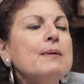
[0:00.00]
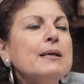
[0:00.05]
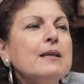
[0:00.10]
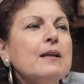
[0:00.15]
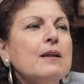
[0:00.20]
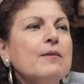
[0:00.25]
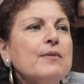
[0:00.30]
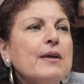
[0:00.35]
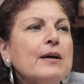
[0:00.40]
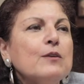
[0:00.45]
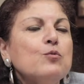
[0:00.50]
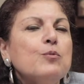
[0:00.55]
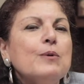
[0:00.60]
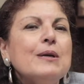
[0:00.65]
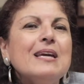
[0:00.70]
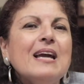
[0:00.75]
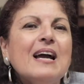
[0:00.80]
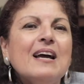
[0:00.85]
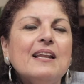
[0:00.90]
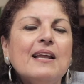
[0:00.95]
middle of that,
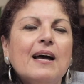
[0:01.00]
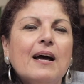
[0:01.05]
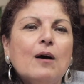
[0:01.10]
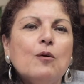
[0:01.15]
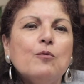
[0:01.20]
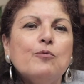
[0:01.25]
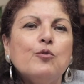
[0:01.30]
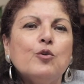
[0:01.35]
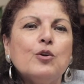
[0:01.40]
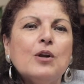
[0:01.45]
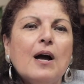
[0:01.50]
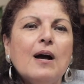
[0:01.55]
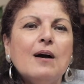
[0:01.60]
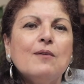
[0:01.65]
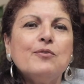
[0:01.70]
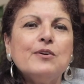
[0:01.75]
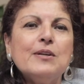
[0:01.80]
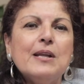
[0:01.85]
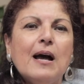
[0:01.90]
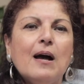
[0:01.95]
we allow for
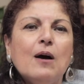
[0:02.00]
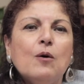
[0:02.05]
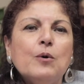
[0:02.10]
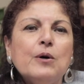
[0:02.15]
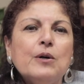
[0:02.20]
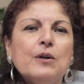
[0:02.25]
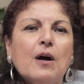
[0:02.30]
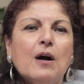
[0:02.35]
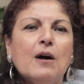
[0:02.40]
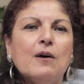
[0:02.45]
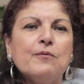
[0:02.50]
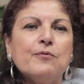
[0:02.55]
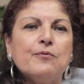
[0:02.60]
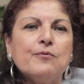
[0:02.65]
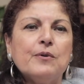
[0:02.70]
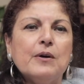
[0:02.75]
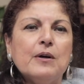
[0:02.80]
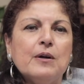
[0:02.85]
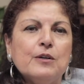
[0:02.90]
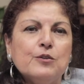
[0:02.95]
half an hour of
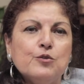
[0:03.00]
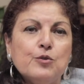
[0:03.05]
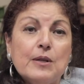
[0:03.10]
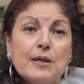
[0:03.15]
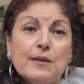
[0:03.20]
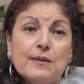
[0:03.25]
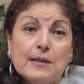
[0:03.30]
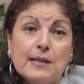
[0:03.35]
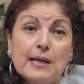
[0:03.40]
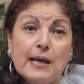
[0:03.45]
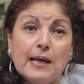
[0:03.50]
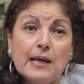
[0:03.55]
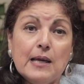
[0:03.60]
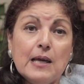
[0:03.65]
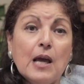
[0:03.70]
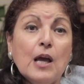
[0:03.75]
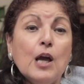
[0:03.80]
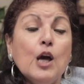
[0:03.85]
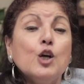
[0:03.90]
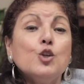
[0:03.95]
during the day
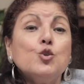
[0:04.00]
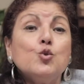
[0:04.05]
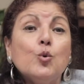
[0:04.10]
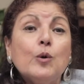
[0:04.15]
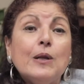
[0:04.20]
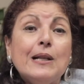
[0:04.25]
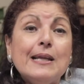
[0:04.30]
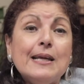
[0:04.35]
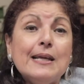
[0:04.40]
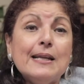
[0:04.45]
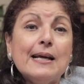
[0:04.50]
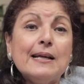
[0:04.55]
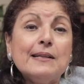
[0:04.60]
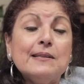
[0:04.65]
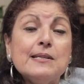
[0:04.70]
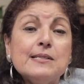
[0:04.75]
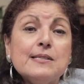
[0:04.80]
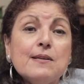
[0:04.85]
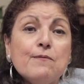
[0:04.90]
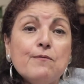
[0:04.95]
to clean
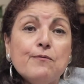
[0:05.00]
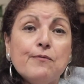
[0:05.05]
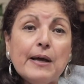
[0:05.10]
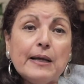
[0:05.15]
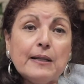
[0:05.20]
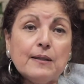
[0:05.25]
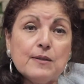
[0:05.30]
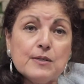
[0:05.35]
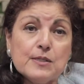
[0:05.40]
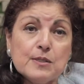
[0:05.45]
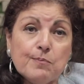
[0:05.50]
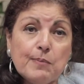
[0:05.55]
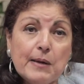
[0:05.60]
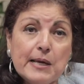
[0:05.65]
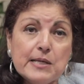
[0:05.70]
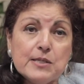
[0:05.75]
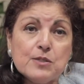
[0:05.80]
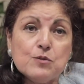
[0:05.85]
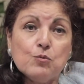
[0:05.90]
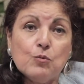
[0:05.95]
and disinfect the
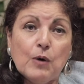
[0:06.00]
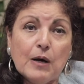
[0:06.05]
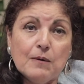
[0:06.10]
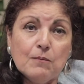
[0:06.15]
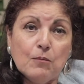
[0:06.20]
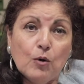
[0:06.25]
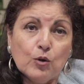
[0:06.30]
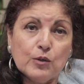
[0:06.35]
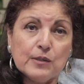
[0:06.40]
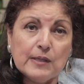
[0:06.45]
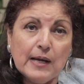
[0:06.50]
space one more